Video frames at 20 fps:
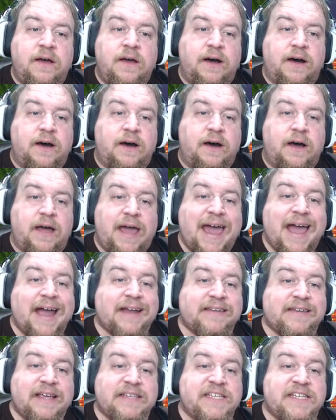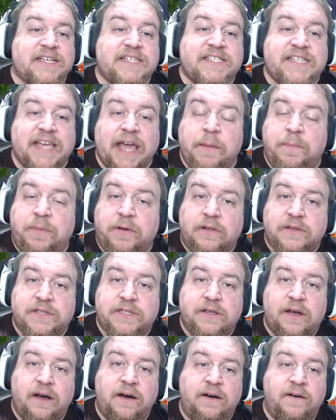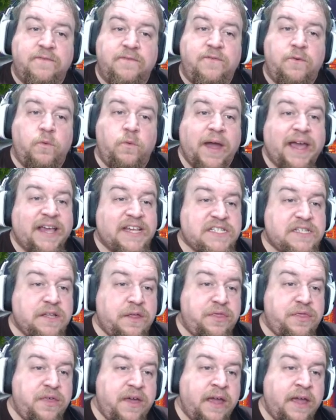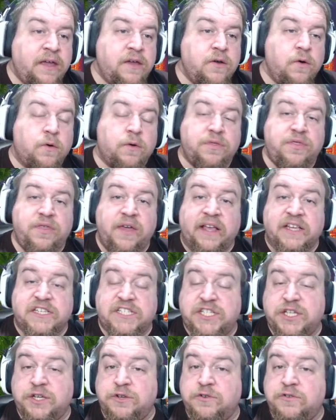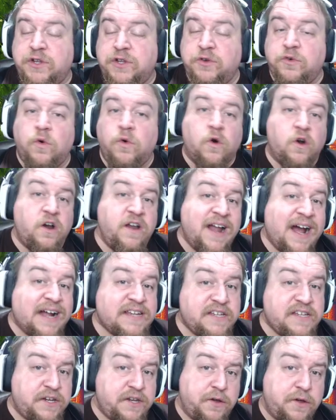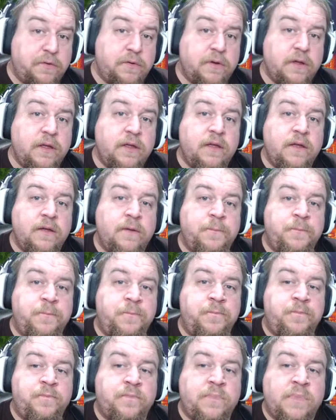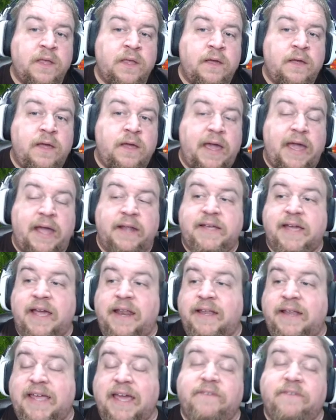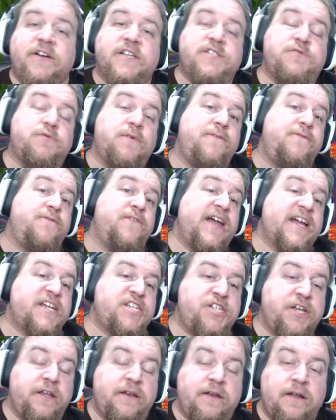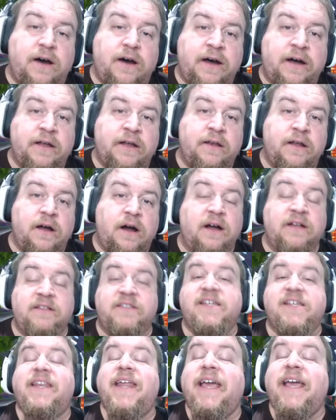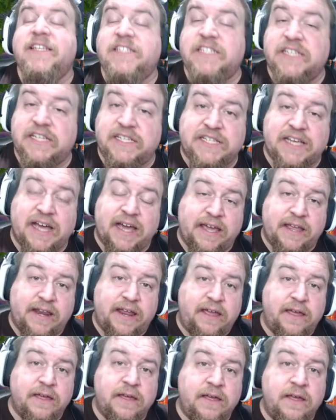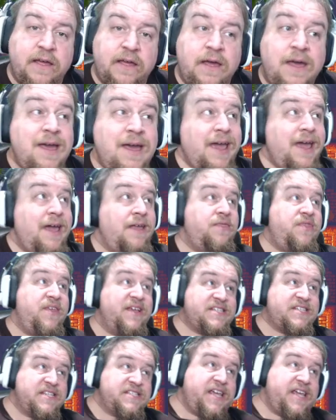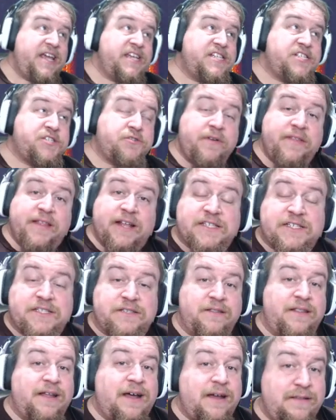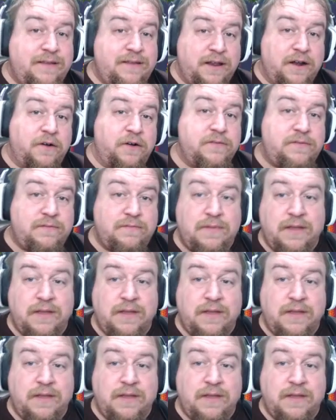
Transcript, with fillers: act as examples of ways to think or things to do or not to do, and can give us reflection on today's society. And this is history that's not, you know,